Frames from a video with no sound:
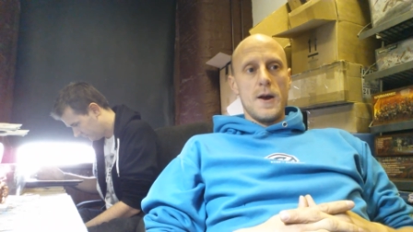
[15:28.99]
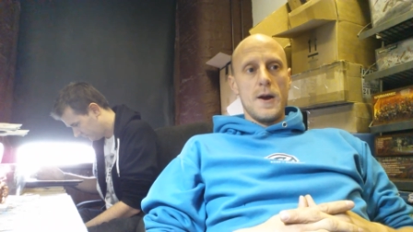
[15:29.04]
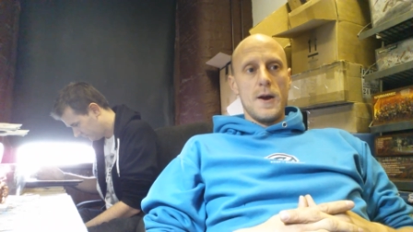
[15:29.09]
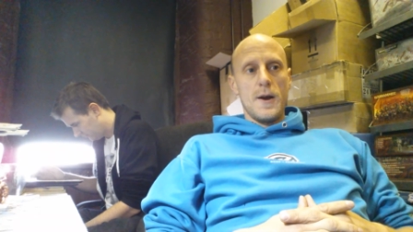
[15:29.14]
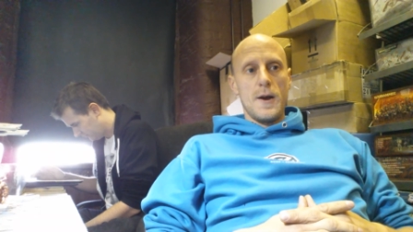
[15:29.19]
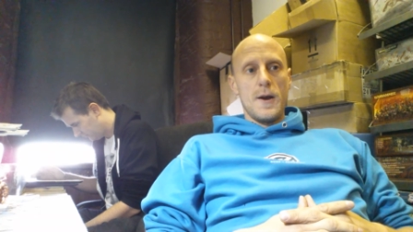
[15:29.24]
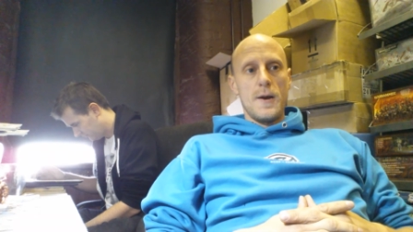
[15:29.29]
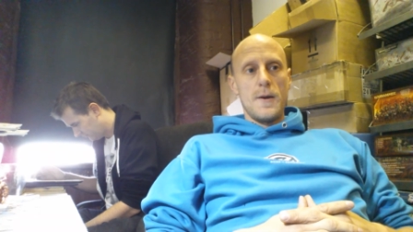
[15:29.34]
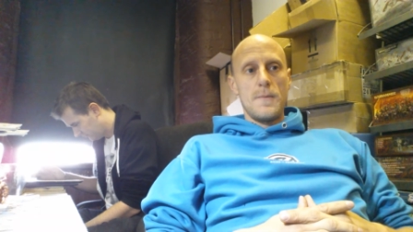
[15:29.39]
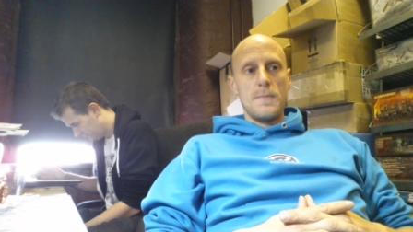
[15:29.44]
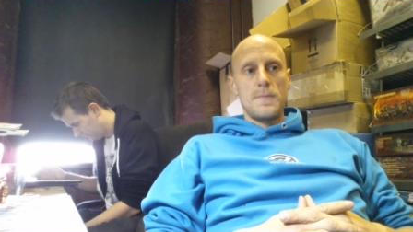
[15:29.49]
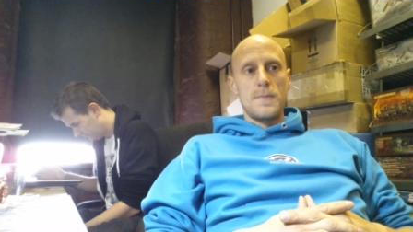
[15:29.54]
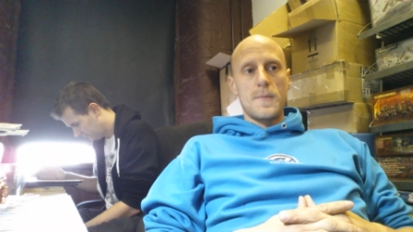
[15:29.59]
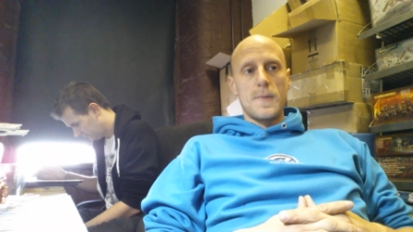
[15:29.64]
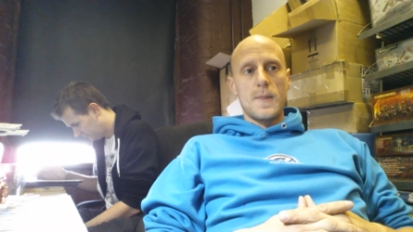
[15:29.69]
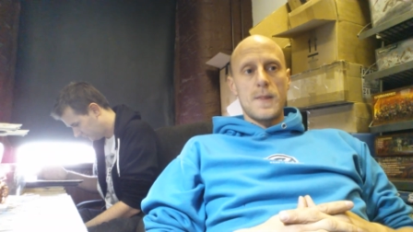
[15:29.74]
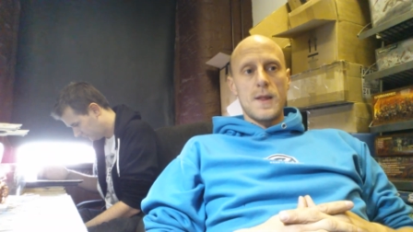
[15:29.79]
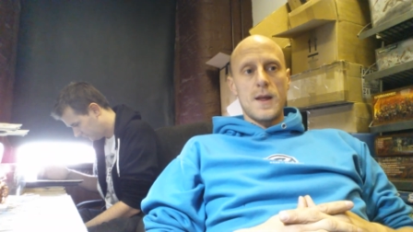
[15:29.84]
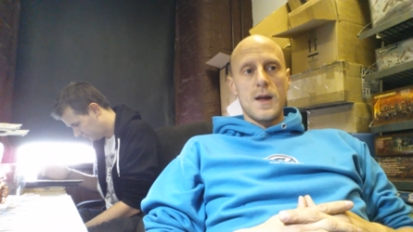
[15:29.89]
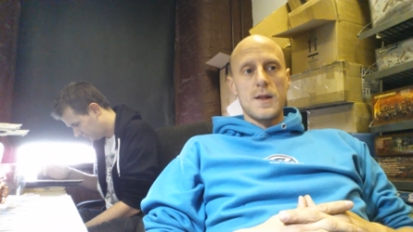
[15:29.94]
Um,
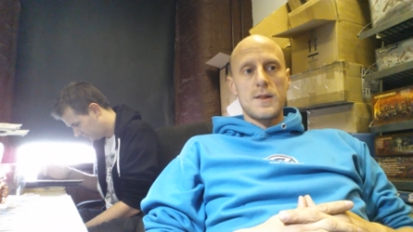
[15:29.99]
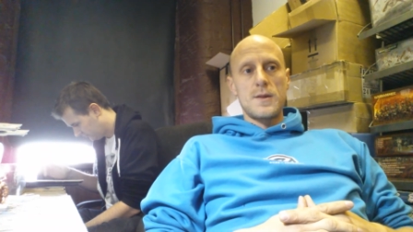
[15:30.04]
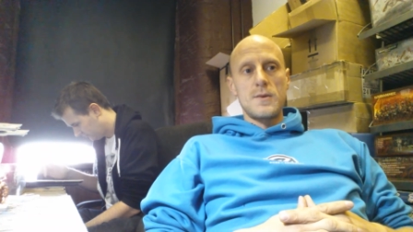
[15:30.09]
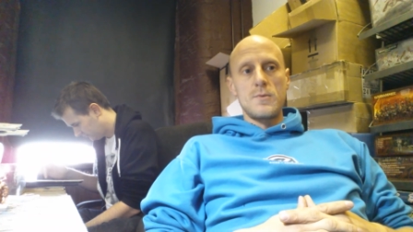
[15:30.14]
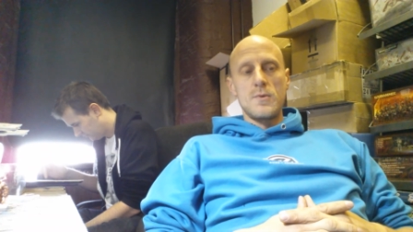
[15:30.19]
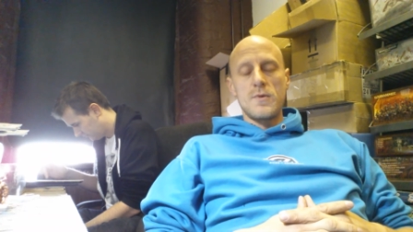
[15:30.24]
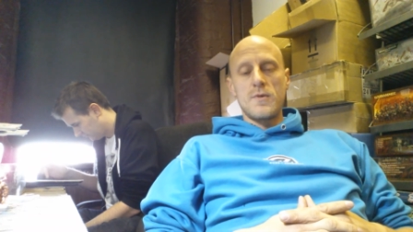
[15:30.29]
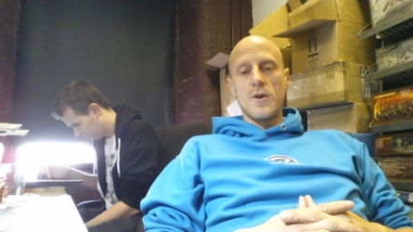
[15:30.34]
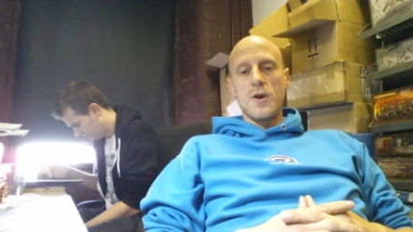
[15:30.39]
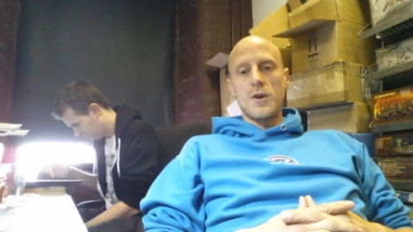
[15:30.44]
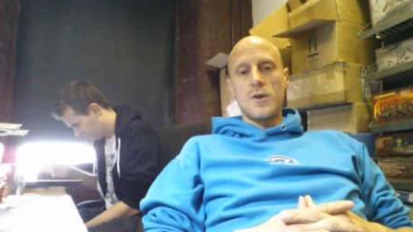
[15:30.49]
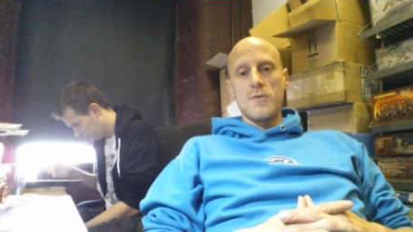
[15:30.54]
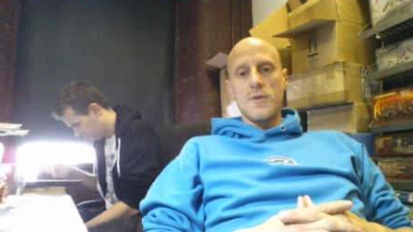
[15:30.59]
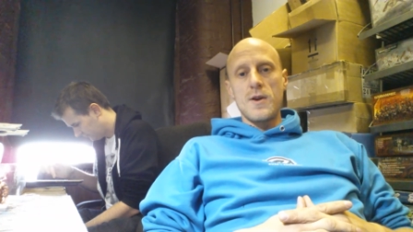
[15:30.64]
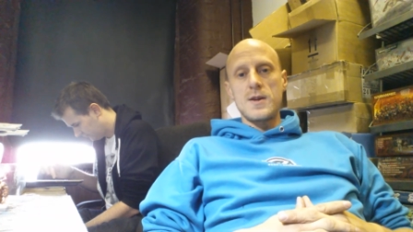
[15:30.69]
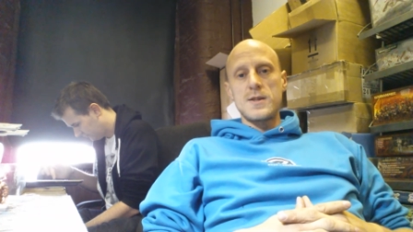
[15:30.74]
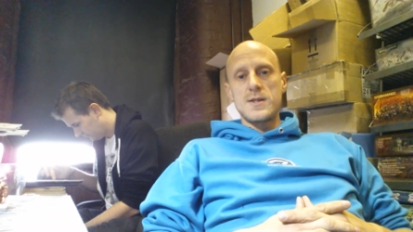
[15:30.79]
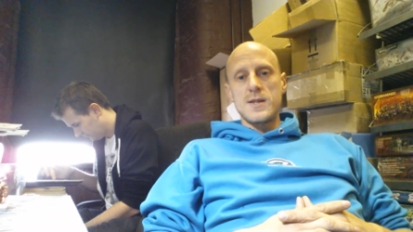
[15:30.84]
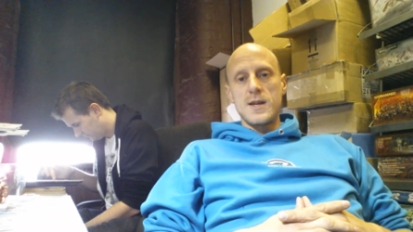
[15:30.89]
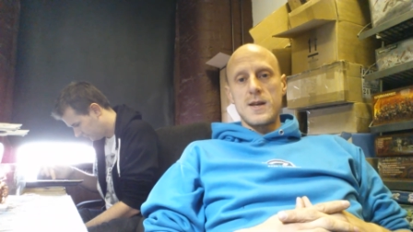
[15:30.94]
I think we've got a
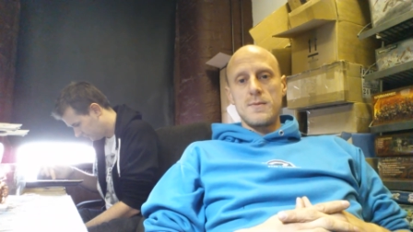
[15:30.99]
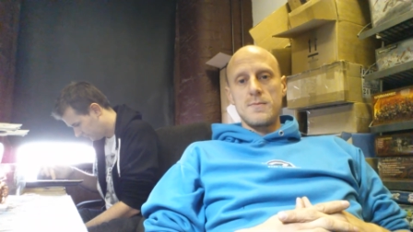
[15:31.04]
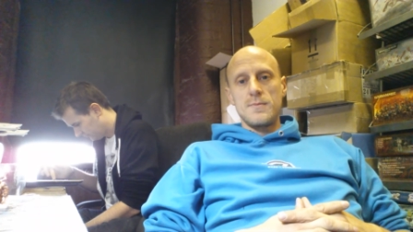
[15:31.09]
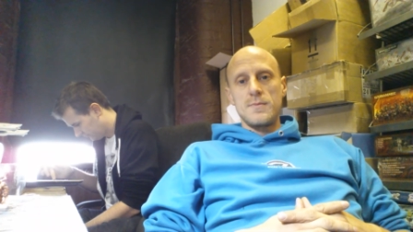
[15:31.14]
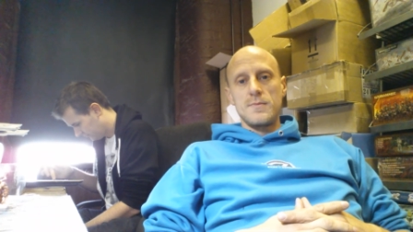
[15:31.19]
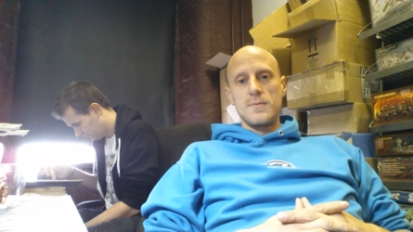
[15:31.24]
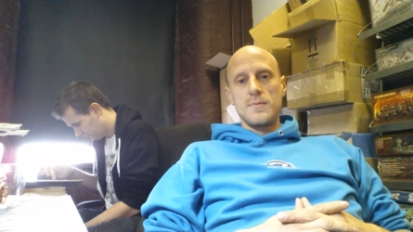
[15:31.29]
great team.